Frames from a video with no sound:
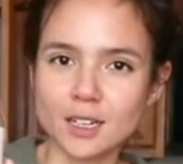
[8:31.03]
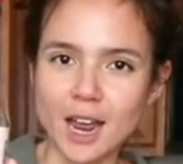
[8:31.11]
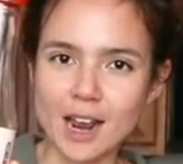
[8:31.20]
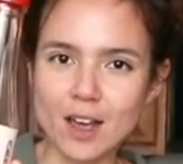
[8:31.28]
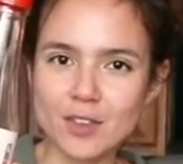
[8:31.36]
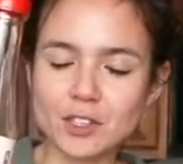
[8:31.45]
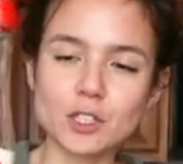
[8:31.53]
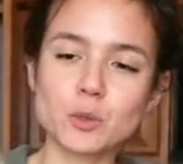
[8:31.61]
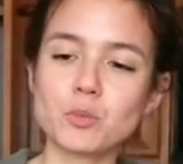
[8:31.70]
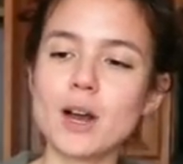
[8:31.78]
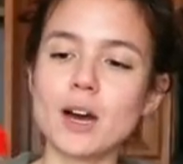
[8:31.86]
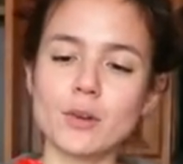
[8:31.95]
I got this at
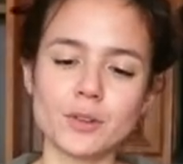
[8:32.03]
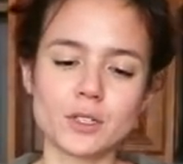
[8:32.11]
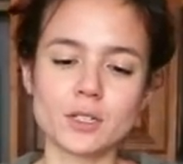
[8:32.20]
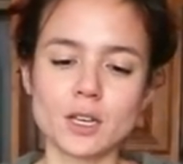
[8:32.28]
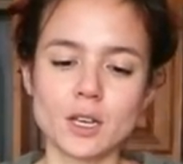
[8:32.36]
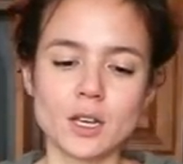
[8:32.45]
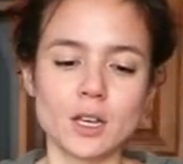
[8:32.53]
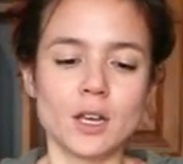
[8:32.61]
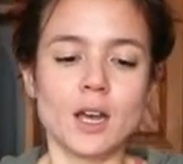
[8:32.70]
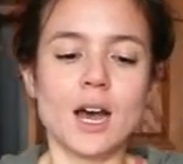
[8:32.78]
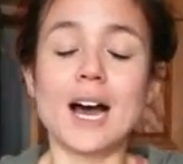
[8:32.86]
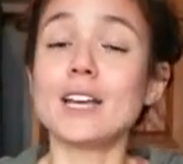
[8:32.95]
Sprouts,
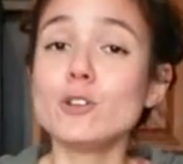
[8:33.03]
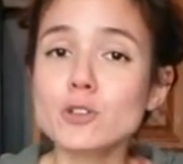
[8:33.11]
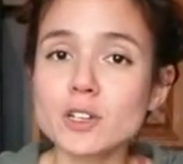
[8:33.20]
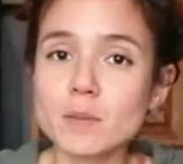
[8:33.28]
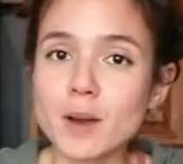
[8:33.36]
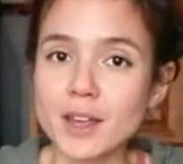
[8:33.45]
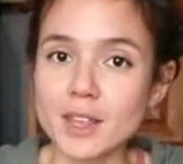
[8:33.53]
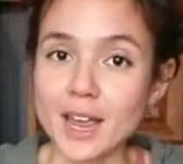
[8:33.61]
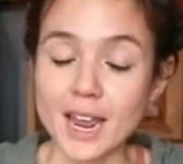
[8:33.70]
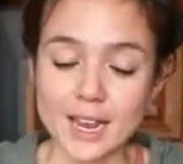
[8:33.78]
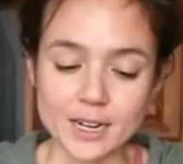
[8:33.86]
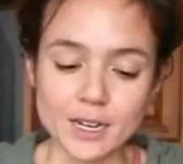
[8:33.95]
I usually buy
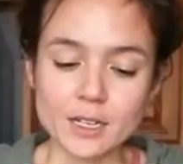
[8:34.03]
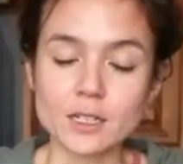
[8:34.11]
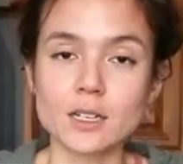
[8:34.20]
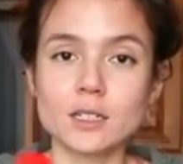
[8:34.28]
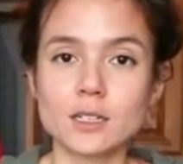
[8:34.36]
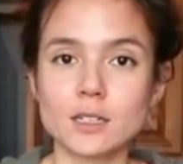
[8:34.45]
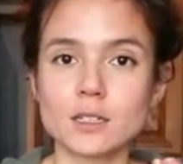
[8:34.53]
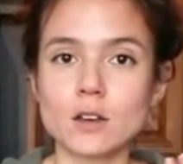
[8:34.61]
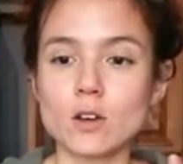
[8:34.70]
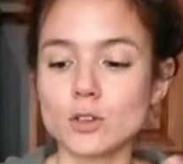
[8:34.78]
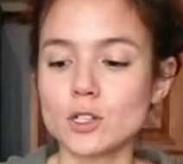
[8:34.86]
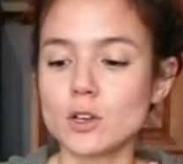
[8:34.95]
the Annie's because
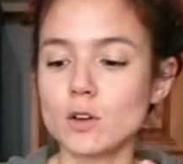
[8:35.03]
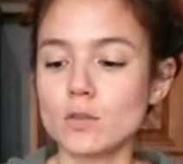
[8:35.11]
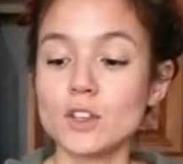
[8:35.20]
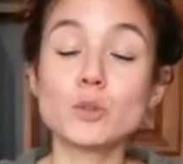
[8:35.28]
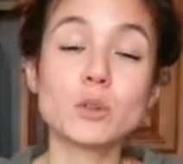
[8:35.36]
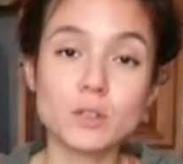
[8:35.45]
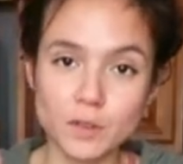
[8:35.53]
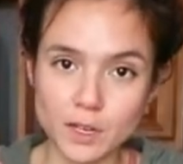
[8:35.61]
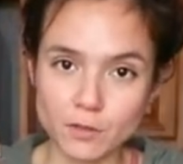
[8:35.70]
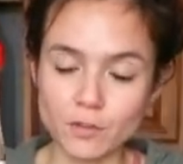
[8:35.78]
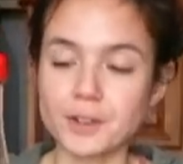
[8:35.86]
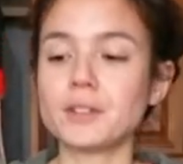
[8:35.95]
it's also, this one's
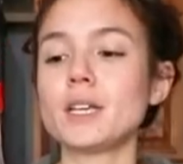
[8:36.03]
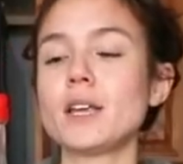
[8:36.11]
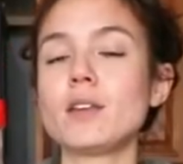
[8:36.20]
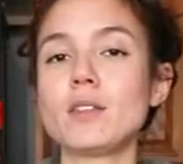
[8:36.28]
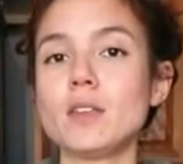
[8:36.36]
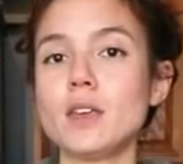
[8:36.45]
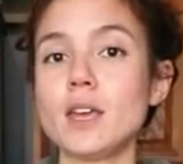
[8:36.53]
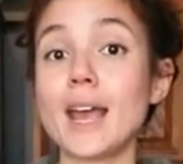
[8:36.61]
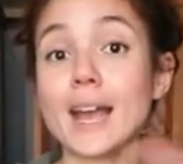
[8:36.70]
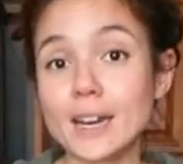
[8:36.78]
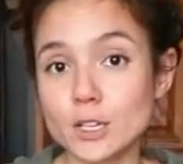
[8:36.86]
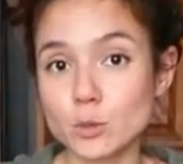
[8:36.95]
vegan friendly. The
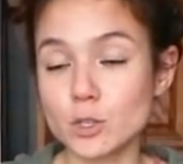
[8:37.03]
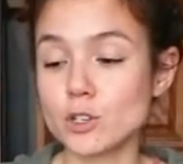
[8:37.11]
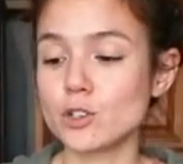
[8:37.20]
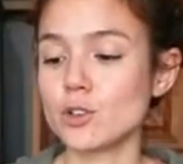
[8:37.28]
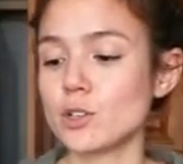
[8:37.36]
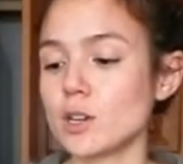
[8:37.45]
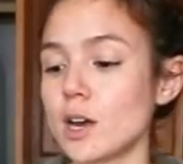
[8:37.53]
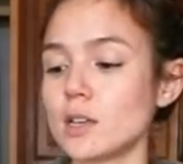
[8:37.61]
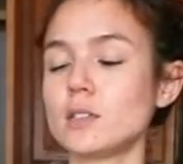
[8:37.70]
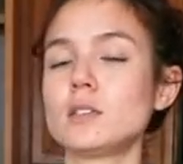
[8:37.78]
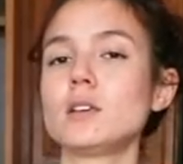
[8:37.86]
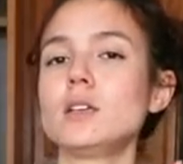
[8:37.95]
Annie's Worcestershire
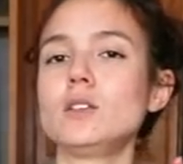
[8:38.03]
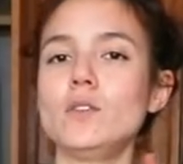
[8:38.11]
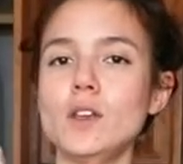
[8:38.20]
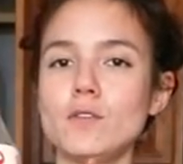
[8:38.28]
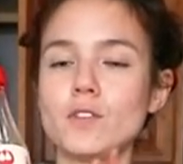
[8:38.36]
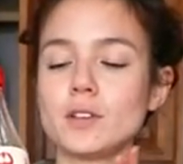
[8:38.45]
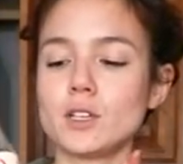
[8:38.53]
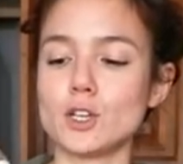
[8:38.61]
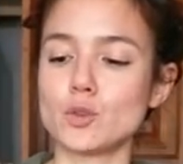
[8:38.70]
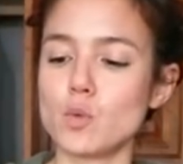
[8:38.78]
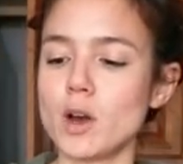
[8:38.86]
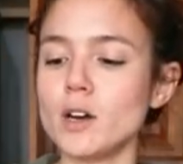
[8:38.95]
sauce is vegan friendly
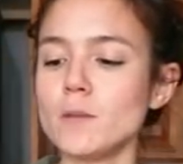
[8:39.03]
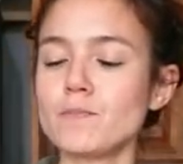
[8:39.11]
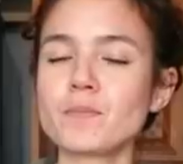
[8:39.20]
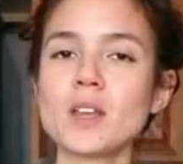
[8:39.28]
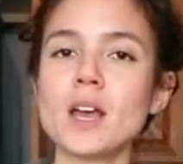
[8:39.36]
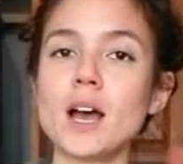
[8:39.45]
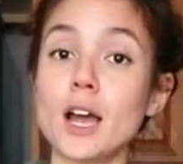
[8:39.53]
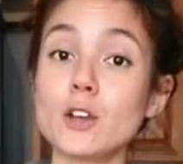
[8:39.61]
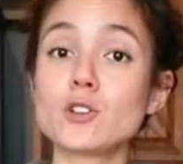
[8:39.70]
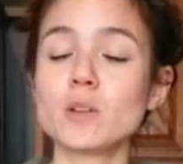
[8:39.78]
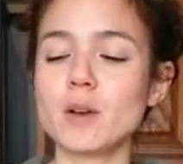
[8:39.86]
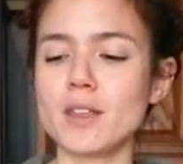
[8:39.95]
as well. I
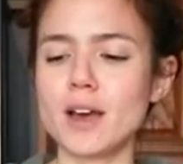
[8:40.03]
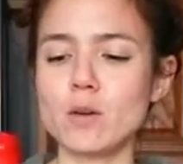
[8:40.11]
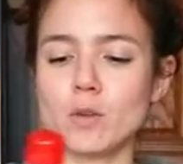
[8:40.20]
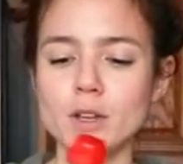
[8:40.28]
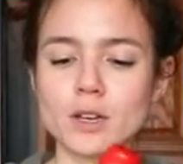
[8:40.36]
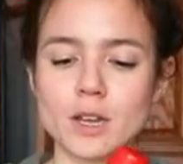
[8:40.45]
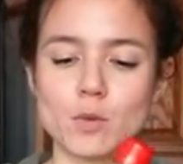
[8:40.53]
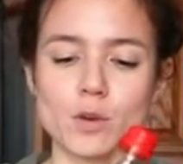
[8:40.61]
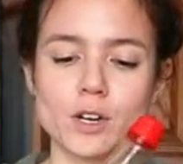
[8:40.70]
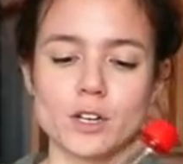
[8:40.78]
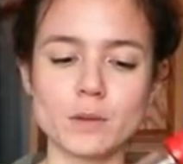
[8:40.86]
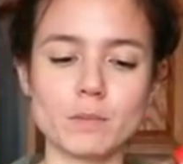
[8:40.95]
usually buy that one. I
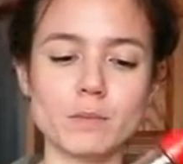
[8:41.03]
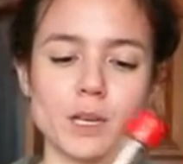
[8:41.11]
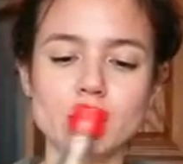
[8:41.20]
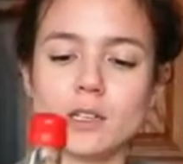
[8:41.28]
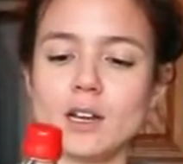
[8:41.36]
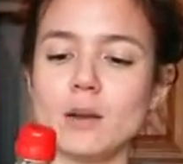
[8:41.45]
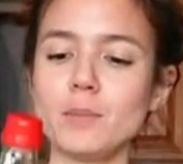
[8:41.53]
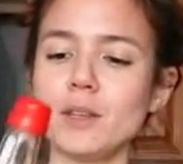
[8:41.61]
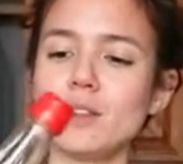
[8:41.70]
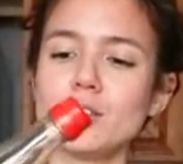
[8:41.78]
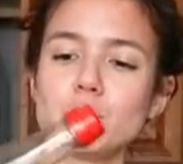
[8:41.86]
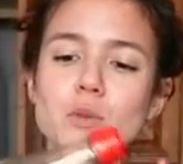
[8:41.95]
wanted to mix it up
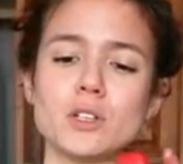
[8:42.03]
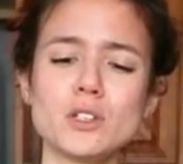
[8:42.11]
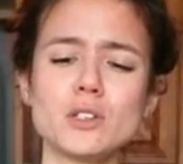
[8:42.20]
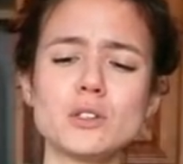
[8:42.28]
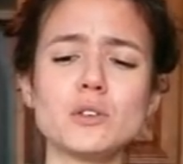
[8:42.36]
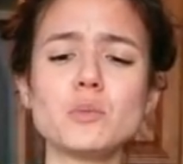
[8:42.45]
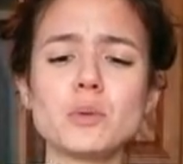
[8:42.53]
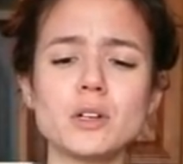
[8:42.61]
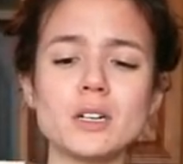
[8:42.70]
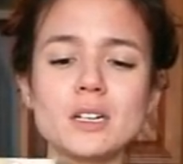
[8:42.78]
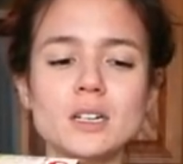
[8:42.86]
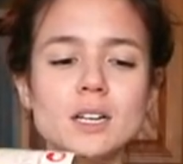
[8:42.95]
and this one is
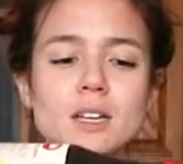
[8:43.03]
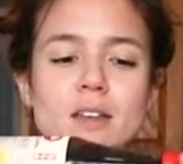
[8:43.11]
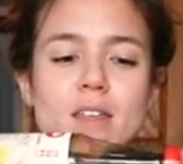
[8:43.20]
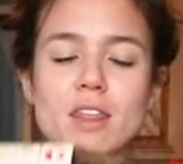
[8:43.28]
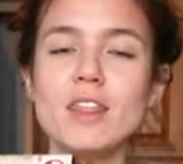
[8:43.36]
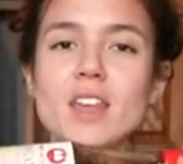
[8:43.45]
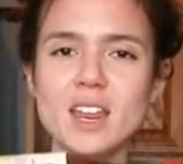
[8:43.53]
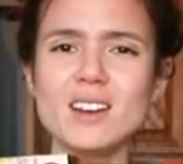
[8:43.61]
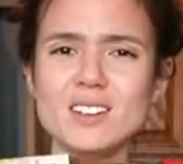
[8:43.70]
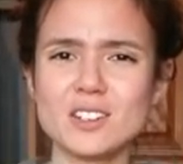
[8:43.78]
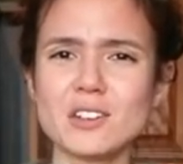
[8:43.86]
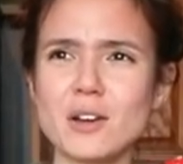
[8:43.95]
super
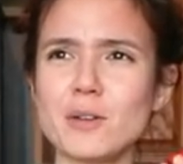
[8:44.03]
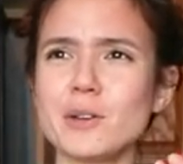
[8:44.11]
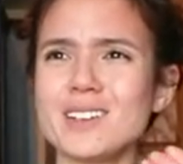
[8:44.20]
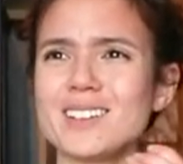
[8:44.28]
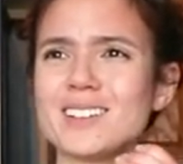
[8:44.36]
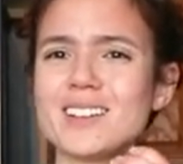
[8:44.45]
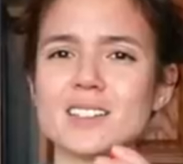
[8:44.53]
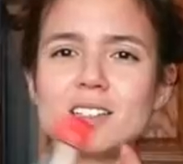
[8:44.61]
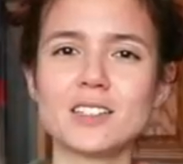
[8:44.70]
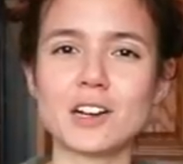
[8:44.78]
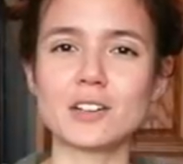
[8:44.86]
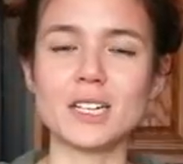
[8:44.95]
thin, so I wouldn't
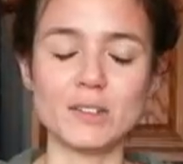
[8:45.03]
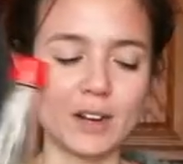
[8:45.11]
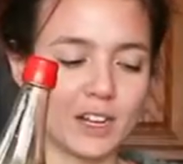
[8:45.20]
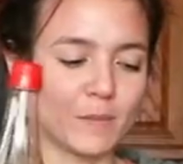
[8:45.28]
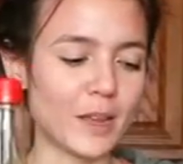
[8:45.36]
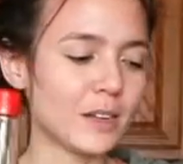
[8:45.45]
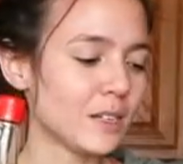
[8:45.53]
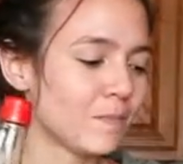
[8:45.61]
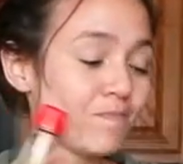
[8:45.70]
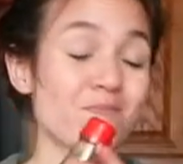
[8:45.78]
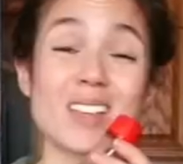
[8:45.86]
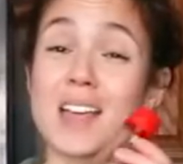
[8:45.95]
necessarily recommend
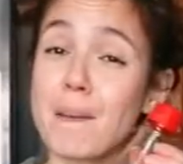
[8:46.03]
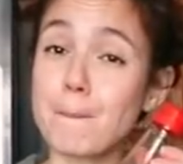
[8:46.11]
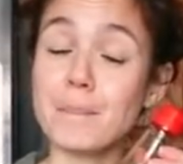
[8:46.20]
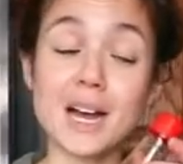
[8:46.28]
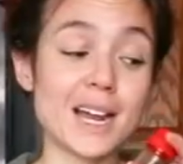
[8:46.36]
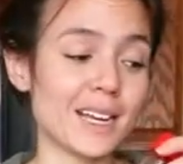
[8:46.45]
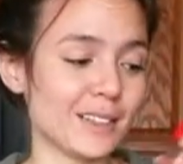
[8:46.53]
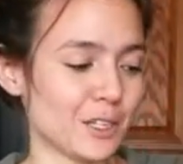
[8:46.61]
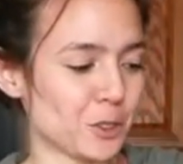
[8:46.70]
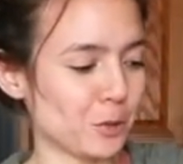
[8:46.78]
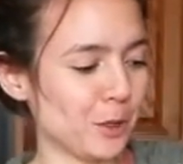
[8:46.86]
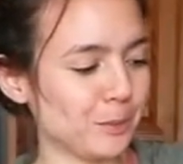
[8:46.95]
buying
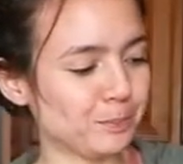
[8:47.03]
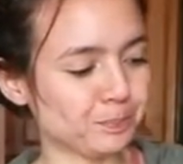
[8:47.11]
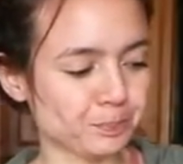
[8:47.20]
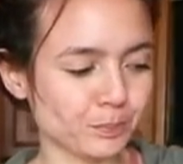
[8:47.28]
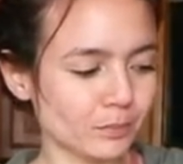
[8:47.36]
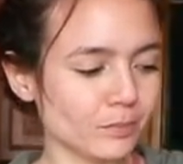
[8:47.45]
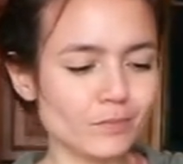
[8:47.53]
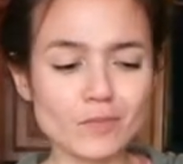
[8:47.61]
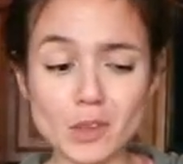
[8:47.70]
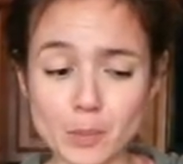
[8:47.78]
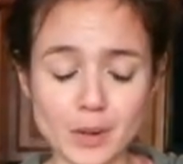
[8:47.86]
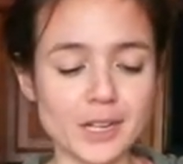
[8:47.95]
this one,
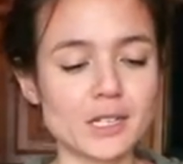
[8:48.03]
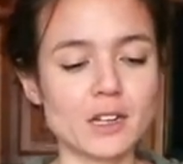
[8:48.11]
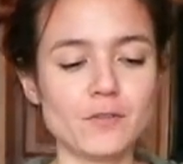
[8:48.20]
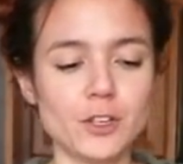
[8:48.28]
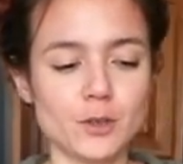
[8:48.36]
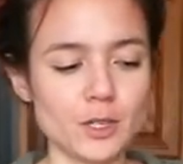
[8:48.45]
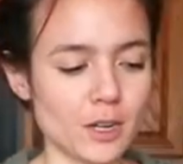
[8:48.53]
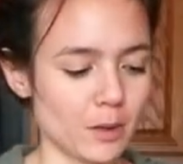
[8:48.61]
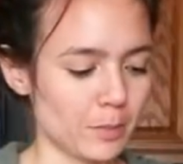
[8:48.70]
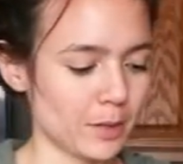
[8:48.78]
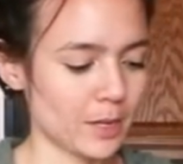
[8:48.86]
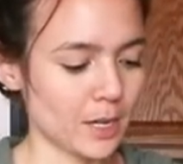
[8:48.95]
but I still have to use it
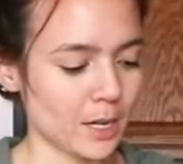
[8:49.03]
up.